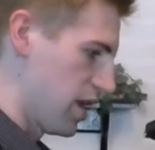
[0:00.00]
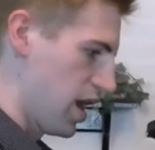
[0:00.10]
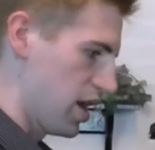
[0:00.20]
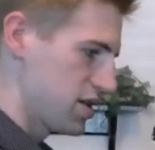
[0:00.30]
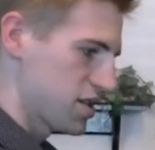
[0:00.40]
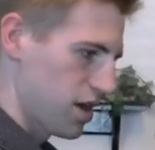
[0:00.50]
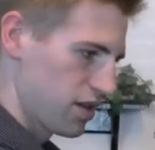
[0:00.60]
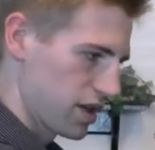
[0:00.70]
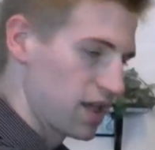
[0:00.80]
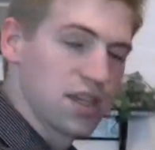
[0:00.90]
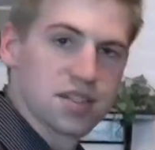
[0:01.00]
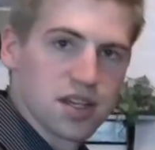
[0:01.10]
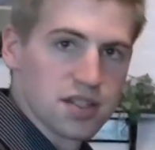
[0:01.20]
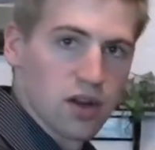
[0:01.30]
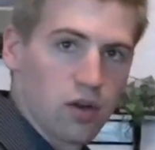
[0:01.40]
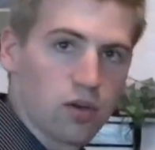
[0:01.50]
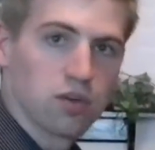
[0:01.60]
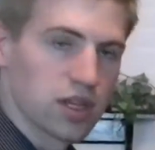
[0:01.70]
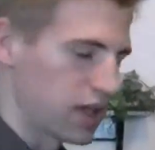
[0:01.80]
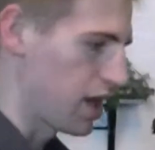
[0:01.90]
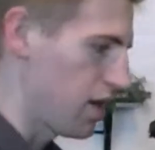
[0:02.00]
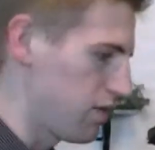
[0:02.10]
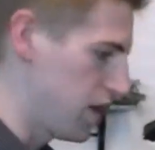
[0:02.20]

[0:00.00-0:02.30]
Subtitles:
I saw the keys and I said, holy cow,